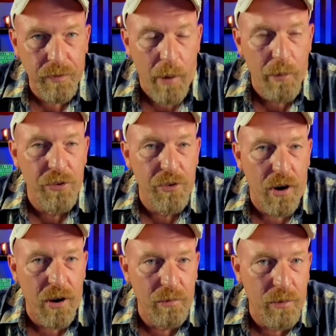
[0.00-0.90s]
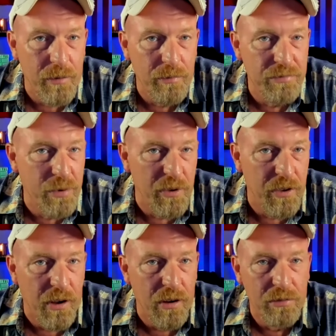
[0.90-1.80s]
I was taught when from a
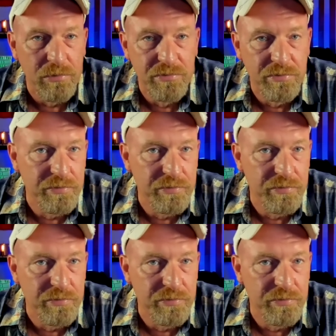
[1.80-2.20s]
young